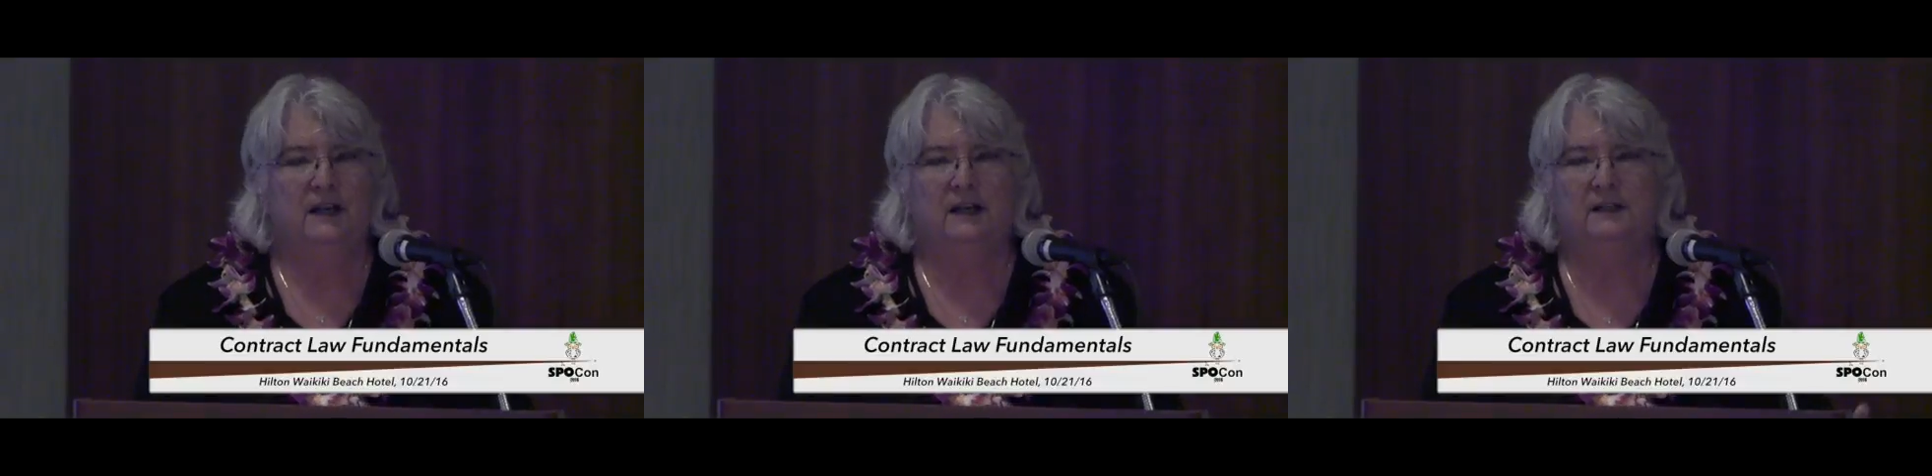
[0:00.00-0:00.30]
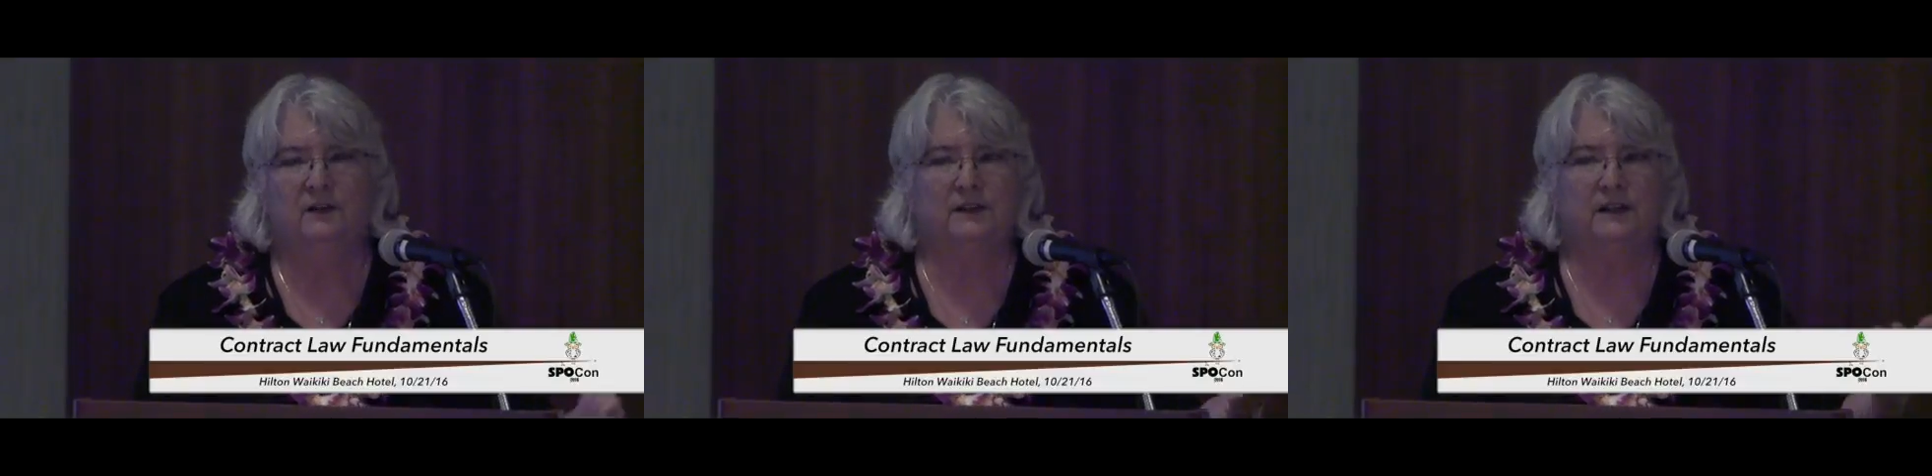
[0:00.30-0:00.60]
and
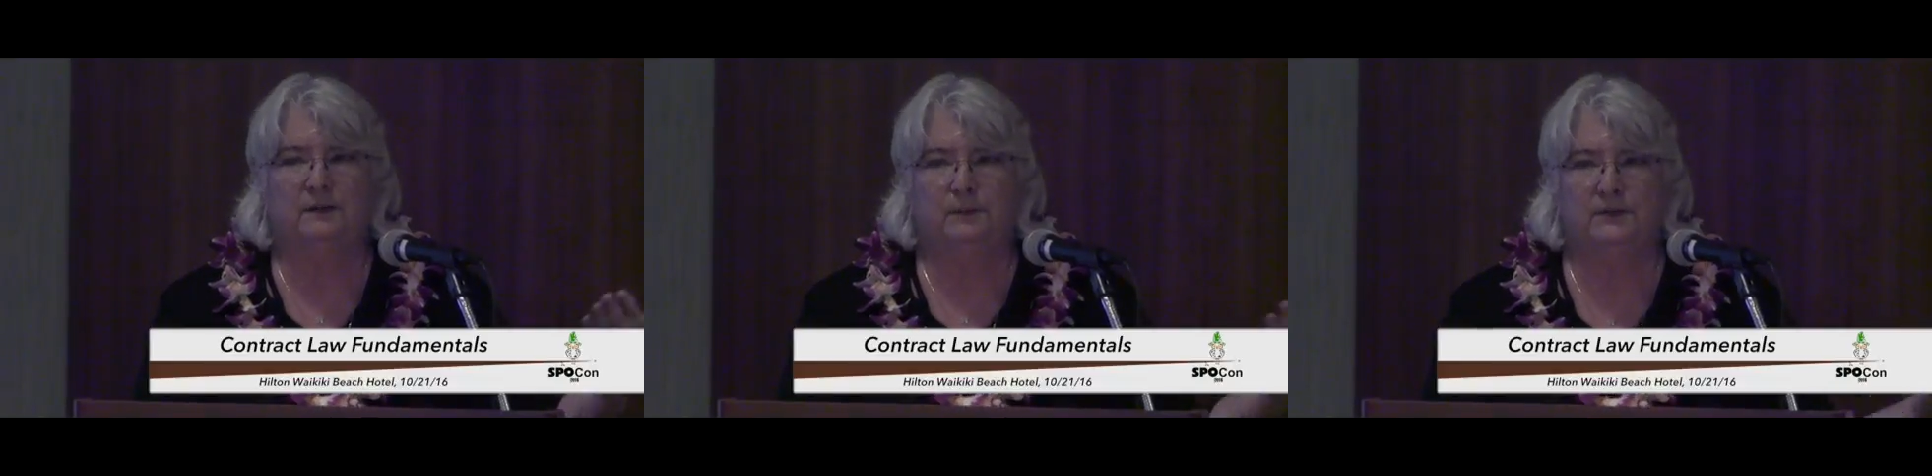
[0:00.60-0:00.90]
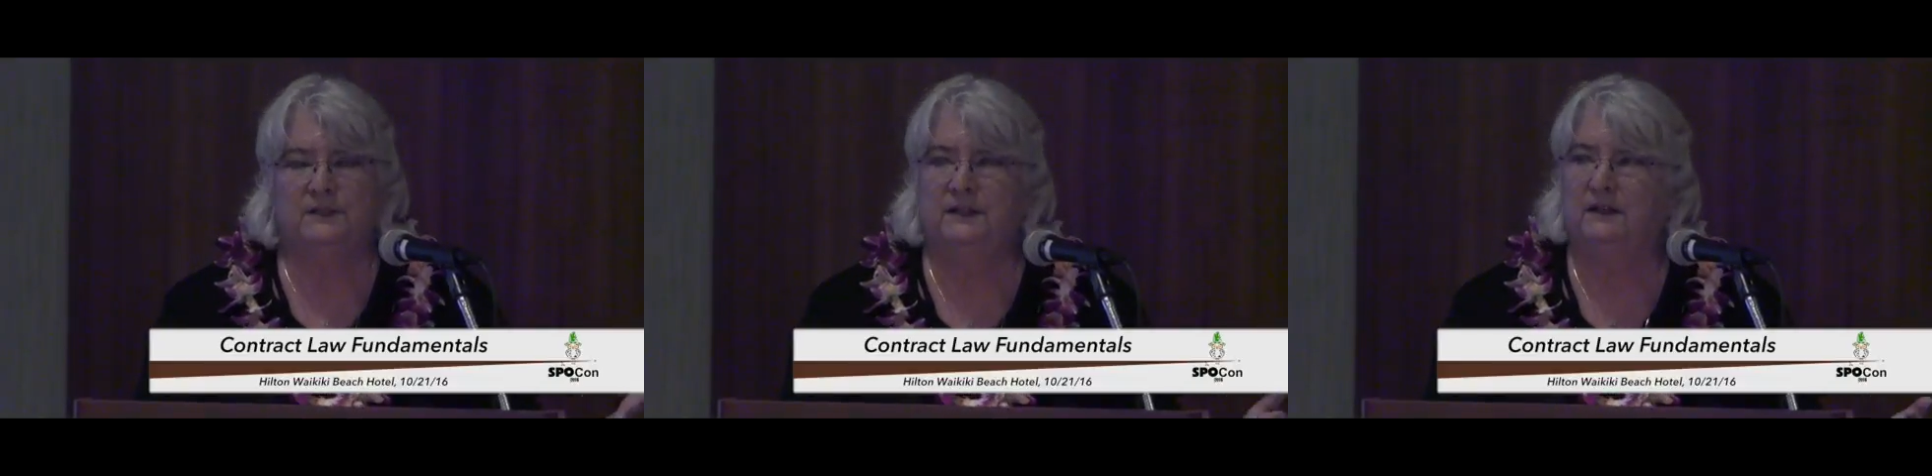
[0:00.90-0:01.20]
the only other
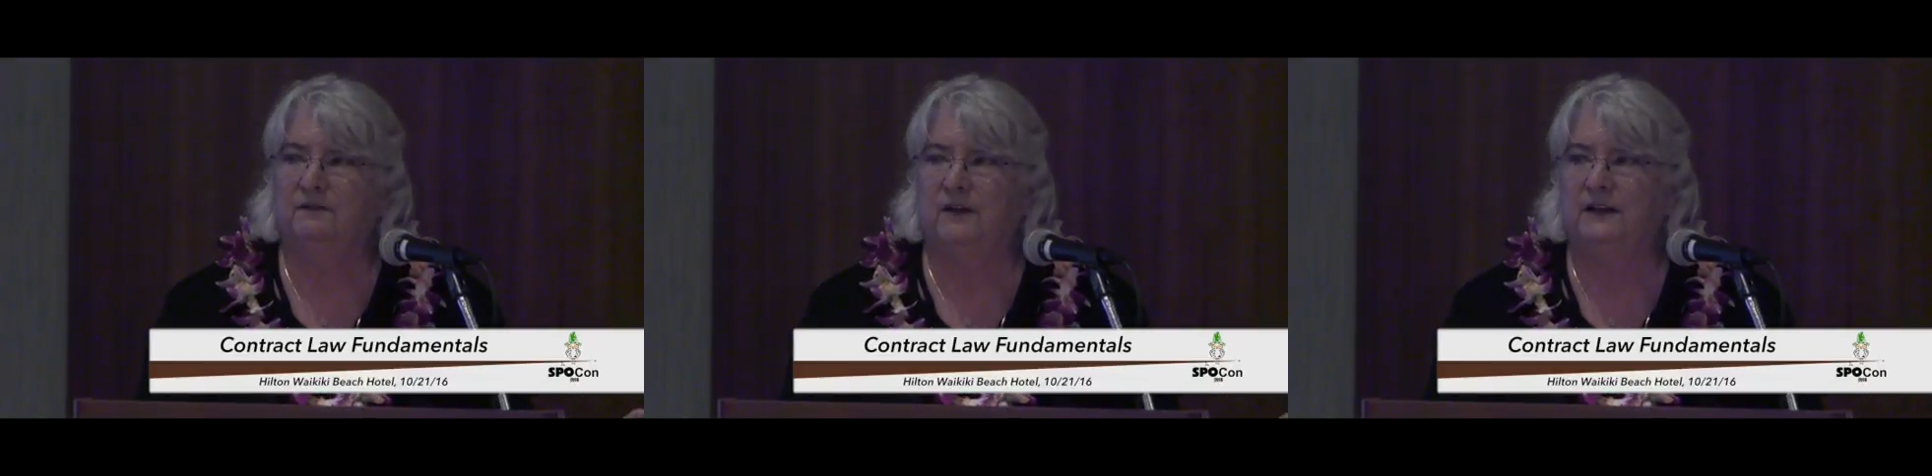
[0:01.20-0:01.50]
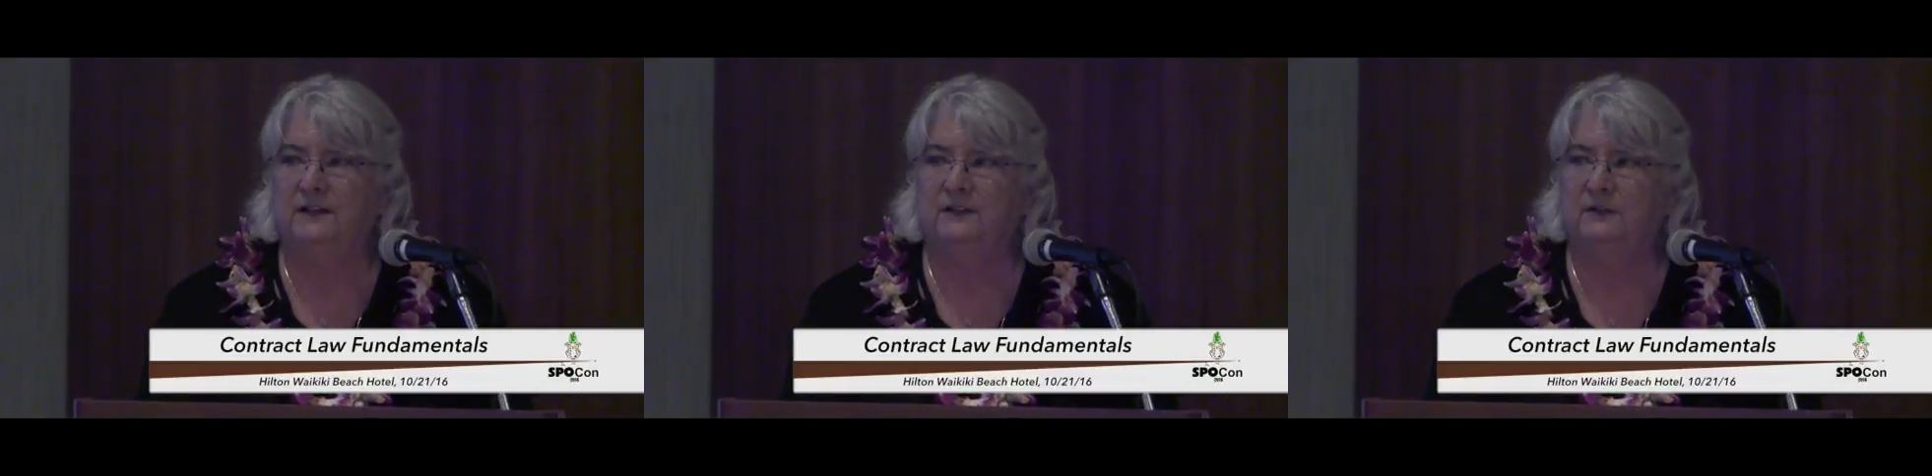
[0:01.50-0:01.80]
person you can
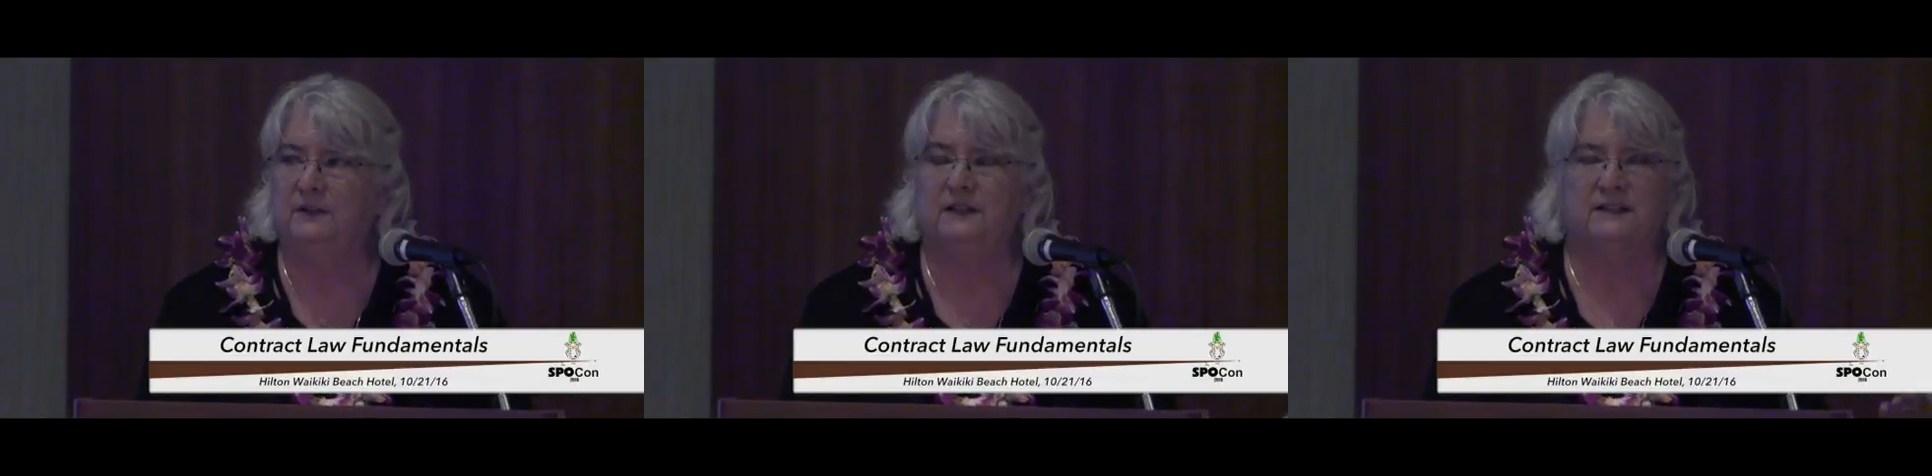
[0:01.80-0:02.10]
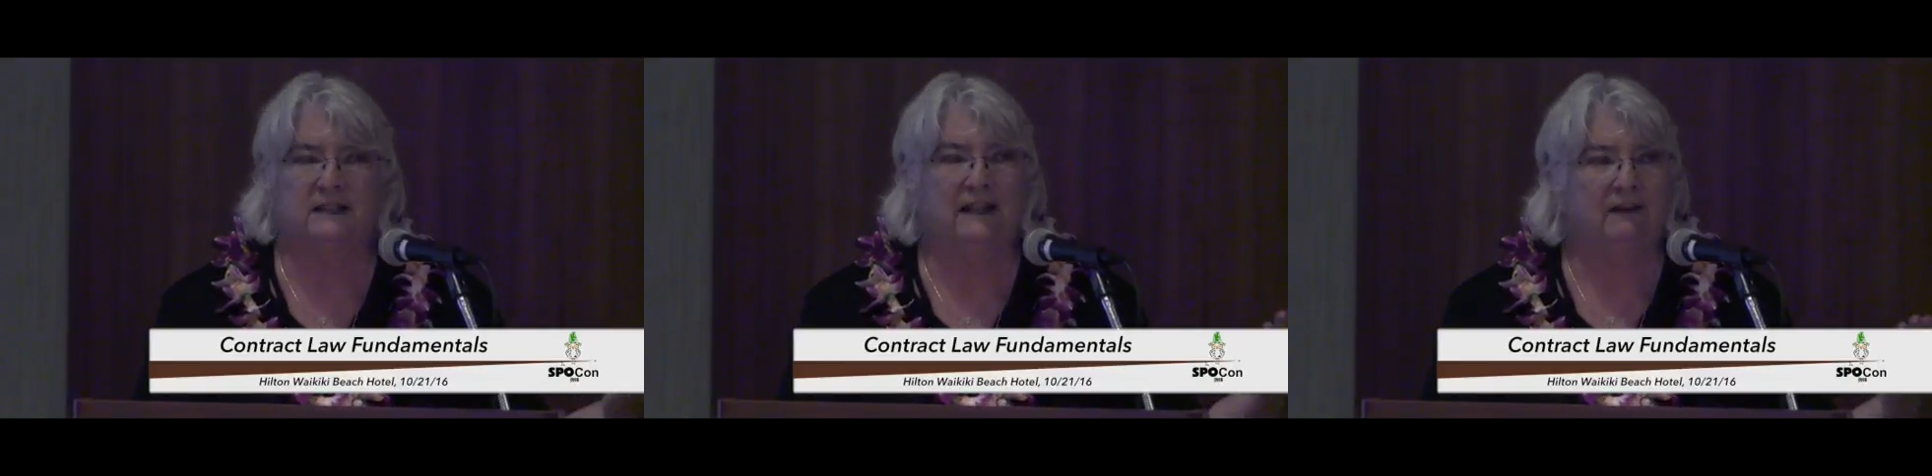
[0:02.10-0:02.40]
find to do it is
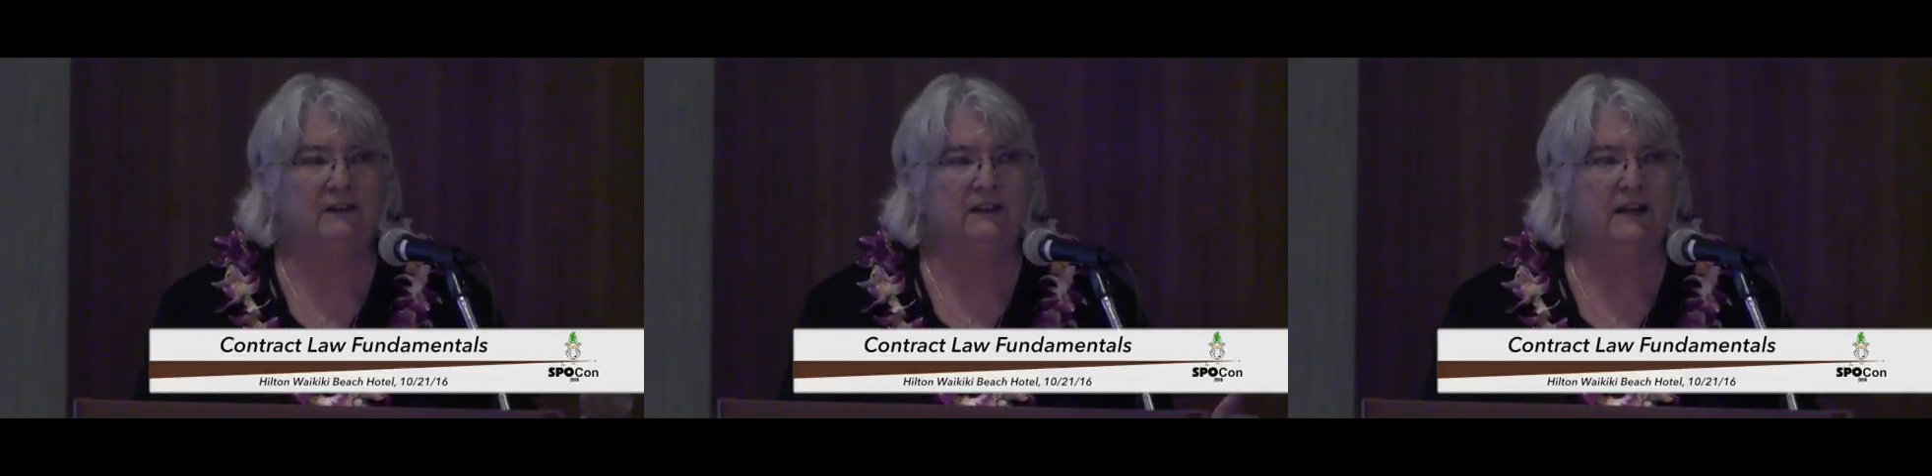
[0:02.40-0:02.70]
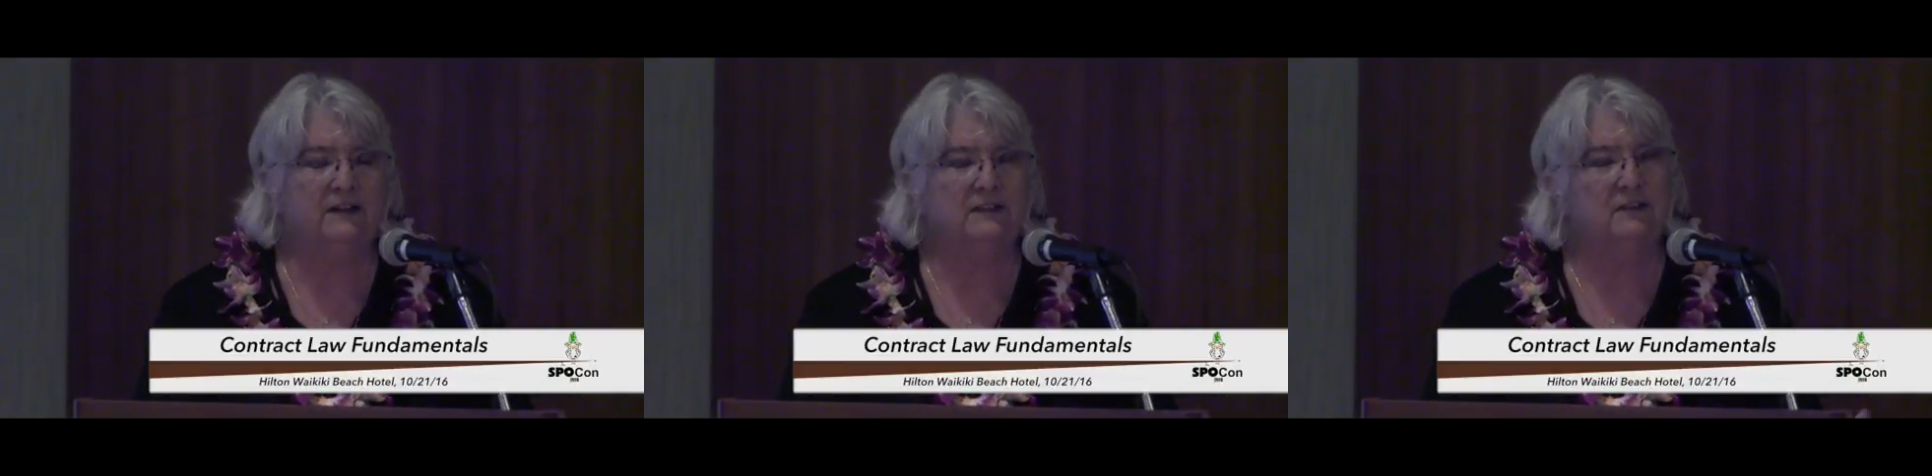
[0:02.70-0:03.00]
$11,000,